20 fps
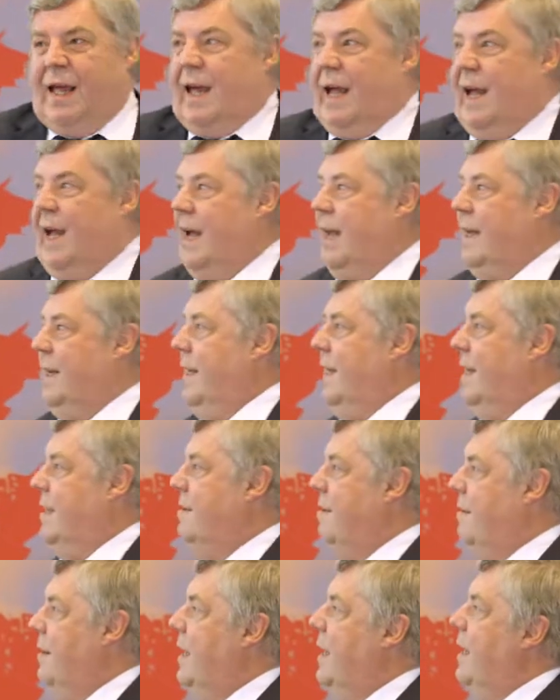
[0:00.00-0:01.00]
And
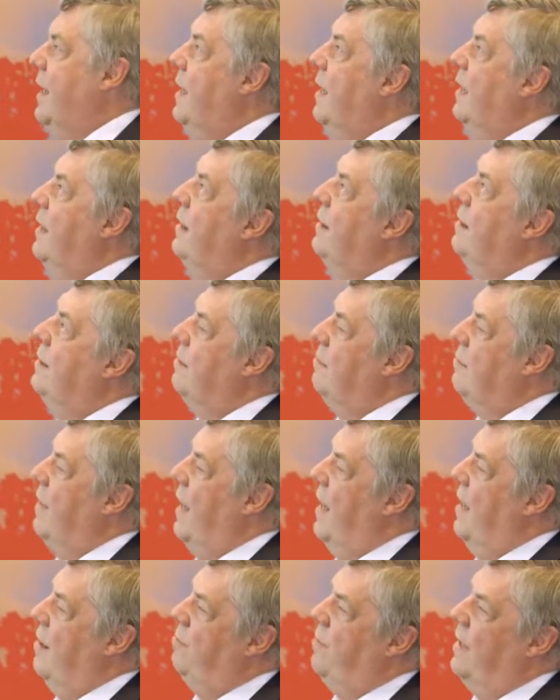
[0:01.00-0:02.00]
it's really, to
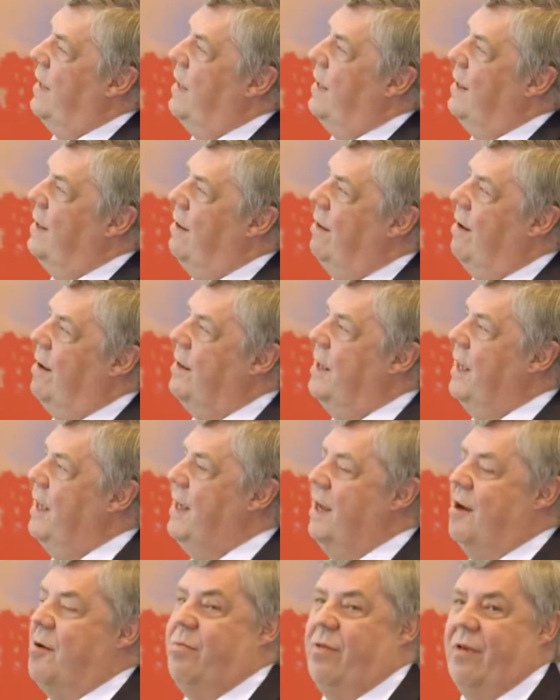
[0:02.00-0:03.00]
my opinion, running
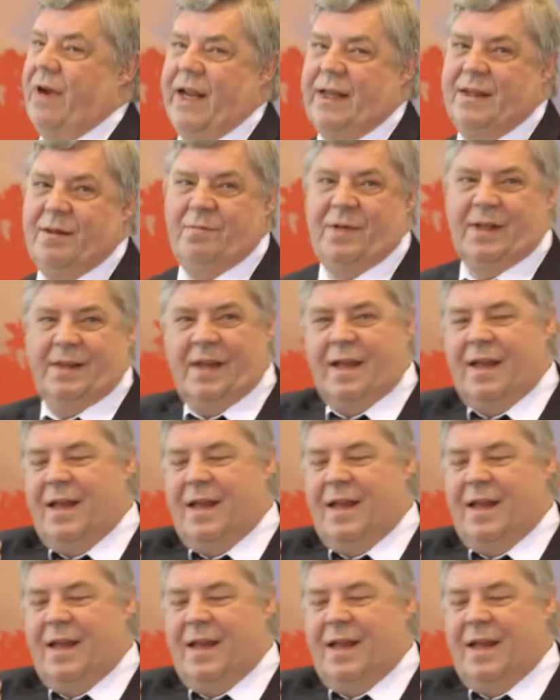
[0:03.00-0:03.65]
the operator, but